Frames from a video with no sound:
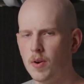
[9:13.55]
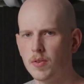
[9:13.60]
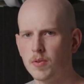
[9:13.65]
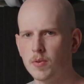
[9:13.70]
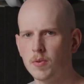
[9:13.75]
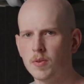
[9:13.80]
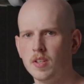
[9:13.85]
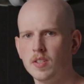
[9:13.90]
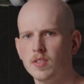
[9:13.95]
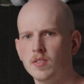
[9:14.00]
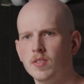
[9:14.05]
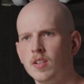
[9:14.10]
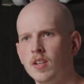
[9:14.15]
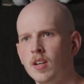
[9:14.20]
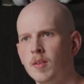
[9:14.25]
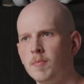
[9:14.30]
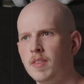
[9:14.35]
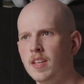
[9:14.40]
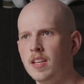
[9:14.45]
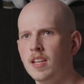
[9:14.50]
through this,
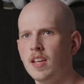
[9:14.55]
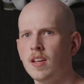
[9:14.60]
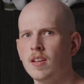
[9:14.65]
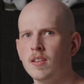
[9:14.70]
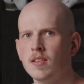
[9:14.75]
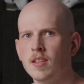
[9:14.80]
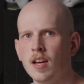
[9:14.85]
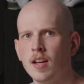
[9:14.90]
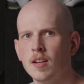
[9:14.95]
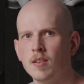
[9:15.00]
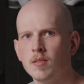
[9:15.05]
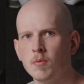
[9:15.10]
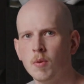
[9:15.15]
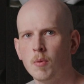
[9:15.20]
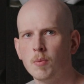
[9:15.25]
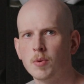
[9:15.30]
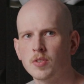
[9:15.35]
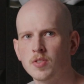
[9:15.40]
I'm thinking that what we're